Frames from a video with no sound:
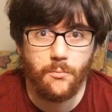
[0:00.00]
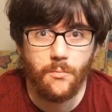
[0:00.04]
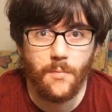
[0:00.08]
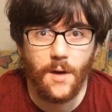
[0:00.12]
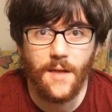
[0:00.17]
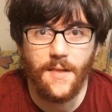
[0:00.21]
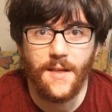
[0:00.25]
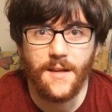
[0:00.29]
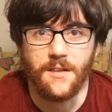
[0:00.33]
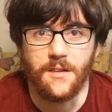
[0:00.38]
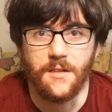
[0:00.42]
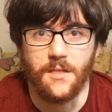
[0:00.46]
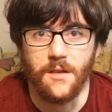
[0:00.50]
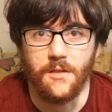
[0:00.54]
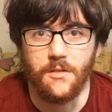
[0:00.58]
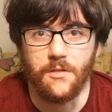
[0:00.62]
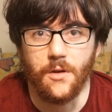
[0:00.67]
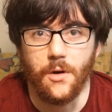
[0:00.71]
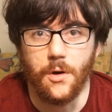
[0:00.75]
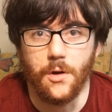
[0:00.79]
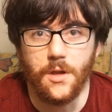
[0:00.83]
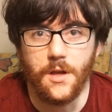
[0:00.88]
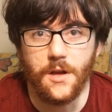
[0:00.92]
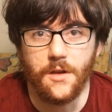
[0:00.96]
I like to think
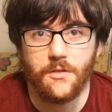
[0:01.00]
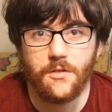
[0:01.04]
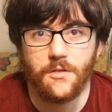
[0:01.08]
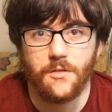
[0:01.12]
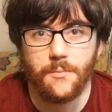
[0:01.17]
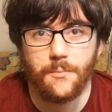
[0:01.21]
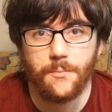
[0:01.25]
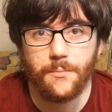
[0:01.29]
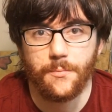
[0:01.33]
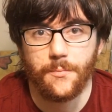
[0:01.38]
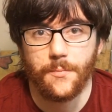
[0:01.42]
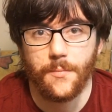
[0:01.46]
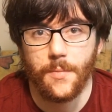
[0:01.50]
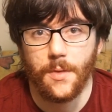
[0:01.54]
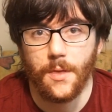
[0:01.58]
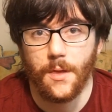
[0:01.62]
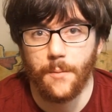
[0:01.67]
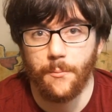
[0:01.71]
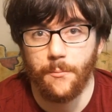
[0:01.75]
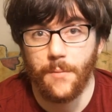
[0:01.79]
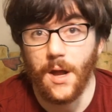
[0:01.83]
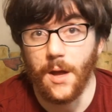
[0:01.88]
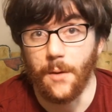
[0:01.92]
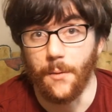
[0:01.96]
so, at least.
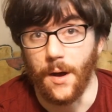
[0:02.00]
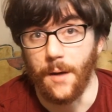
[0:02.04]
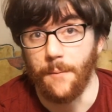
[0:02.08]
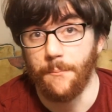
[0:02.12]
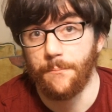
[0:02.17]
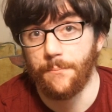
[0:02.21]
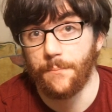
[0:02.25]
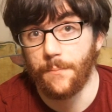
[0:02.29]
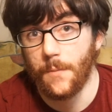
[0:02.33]
But anyway,